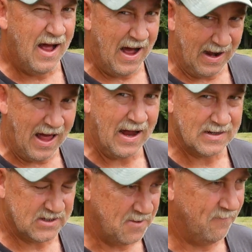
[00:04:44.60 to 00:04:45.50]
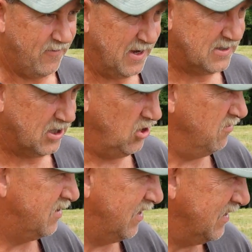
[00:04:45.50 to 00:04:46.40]
I like some fescue,
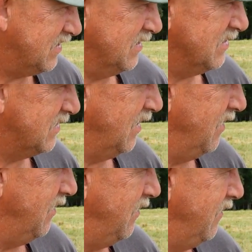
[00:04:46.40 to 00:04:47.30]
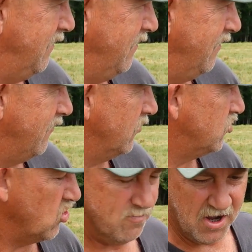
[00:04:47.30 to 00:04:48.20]
but there's
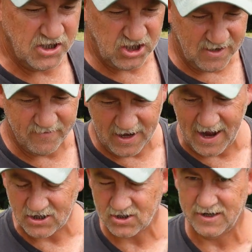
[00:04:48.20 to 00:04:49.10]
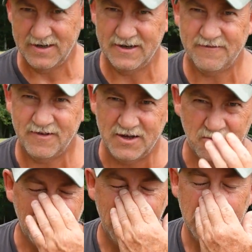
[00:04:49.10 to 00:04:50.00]
too much of it actually in this
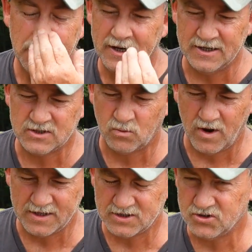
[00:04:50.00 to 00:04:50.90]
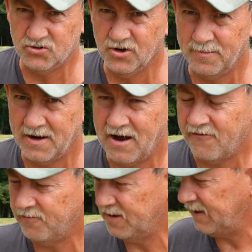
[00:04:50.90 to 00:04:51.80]
field, and the sweat's just dripping
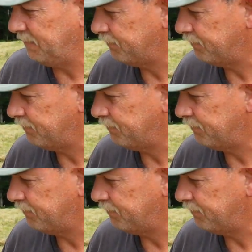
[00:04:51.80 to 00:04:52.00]
off me.